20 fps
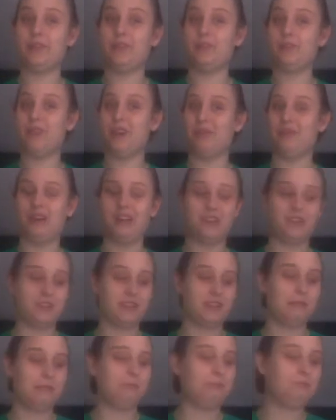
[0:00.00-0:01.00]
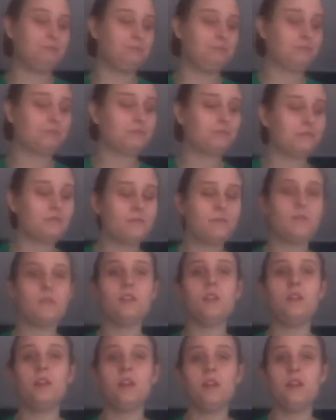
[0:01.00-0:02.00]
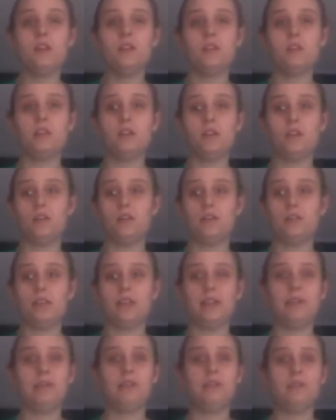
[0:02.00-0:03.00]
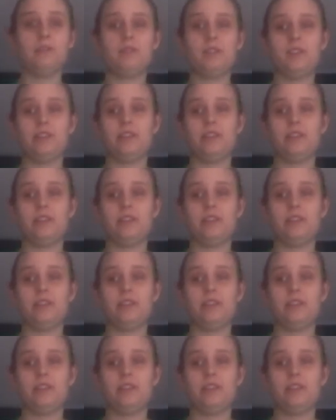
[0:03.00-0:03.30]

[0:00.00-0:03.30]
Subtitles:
do not water them. So today I'm going to be